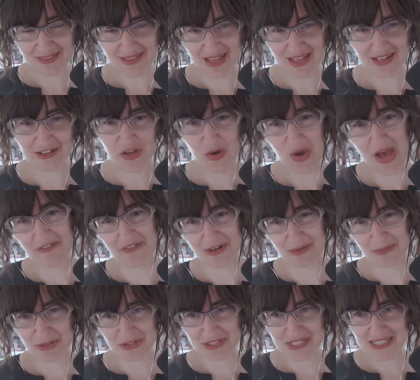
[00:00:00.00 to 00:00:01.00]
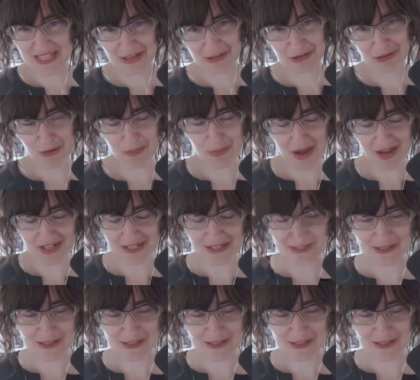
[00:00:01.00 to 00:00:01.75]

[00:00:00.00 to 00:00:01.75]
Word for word: than you have in a multicellular body.